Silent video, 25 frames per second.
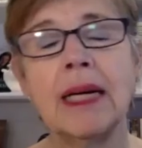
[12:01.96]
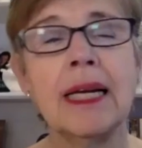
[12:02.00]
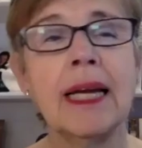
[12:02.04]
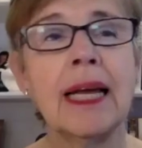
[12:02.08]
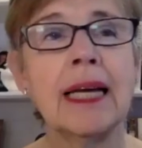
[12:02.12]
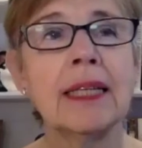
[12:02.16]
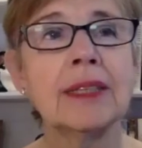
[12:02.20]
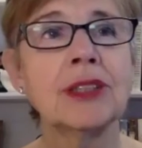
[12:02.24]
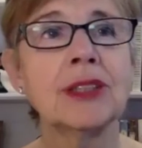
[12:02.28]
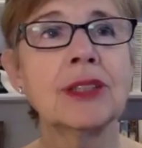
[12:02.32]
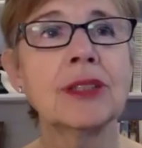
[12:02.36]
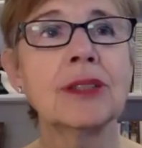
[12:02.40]

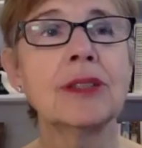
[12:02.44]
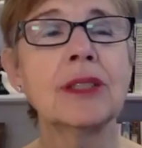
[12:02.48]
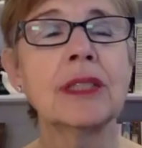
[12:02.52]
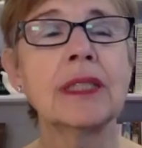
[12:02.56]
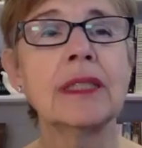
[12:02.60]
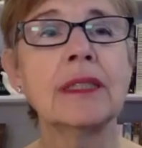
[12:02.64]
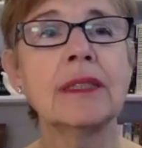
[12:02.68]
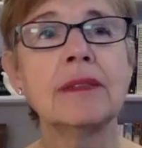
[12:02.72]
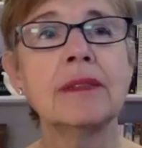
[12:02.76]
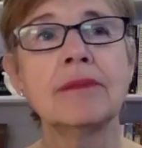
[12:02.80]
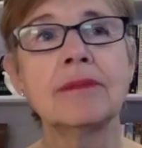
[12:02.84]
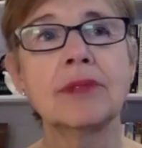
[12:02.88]
last
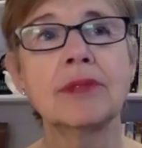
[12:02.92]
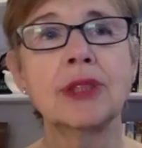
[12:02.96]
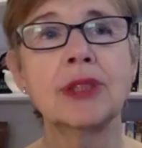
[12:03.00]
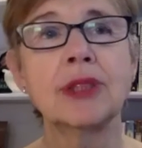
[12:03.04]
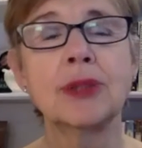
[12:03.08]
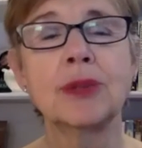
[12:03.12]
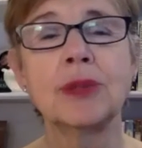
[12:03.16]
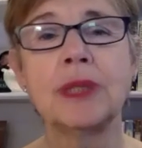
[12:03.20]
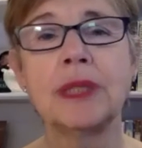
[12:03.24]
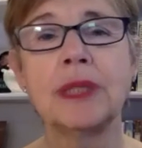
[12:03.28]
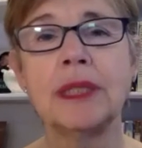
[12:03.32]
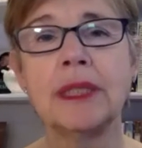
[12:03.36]

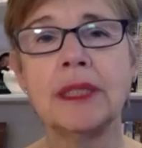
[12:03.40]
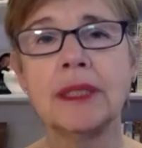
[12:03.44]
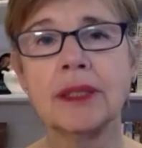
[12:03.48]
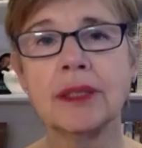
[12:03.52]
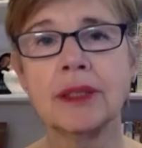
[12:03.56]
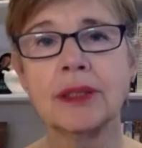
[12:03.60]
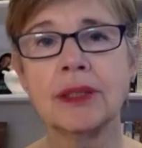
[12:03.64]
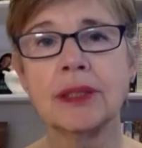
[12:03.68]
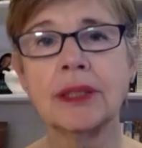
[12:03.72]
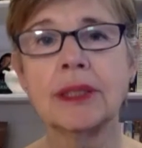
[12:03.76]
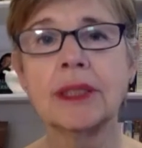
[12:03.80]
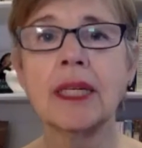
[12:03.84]
32
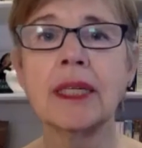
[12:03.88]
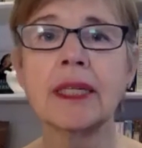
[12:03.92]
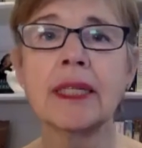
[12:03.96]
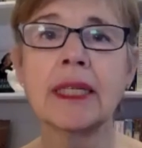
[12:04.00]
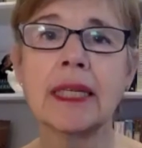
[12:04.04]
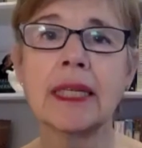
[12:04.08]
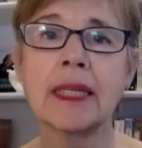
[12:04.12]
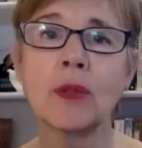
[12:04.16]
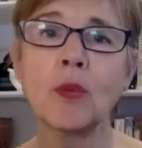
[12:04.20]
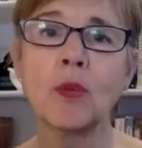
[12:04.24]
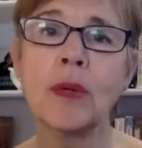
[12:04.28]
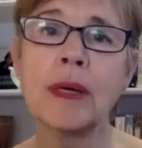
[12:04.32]
years
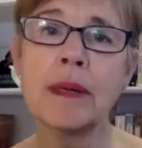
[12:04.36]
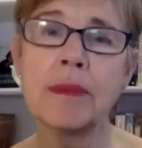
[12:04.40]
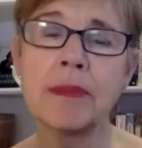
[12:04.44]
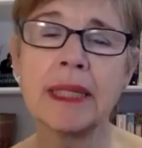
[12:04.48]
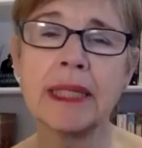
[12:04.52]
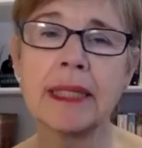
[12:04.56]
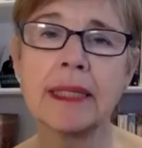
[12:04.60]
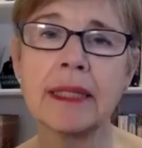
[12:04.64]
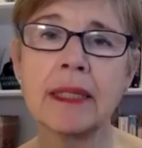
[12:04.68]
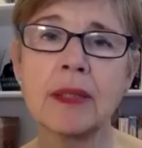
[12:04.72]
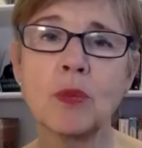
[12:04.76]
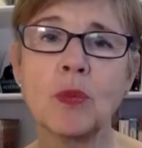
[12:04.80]
studying
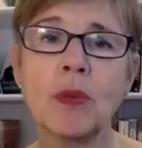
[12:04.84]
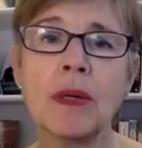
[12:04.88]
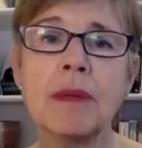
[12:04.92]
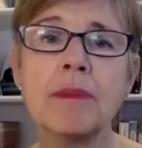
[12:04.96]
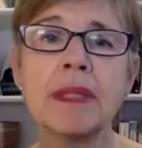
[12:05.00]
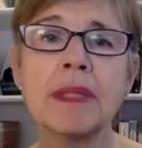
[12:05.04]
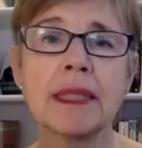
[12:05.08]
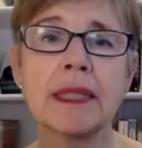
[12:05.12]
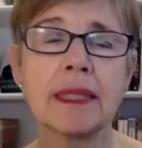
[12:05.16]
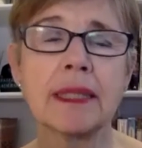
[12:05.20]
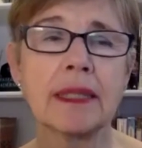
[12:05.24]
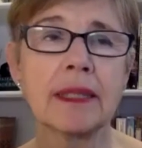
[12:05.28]
women and
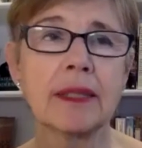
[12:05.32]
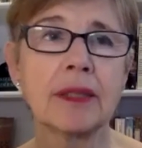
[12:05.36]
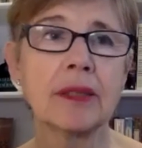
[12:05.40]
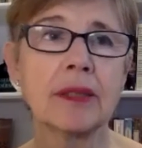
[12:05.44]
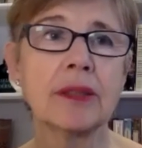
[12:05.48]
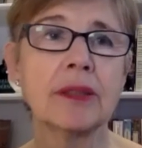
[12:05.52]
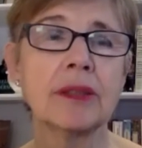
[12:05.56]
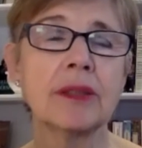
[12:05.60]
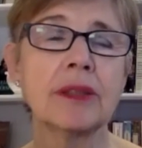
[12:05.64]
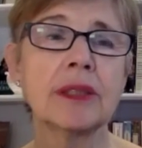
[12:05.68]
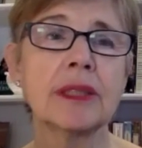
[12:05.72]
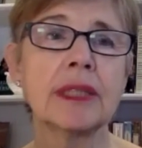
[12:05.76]
women
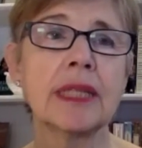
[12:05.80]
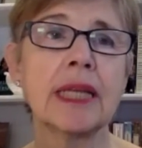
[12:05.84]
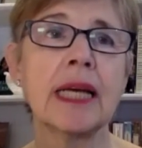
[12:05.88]
leaders.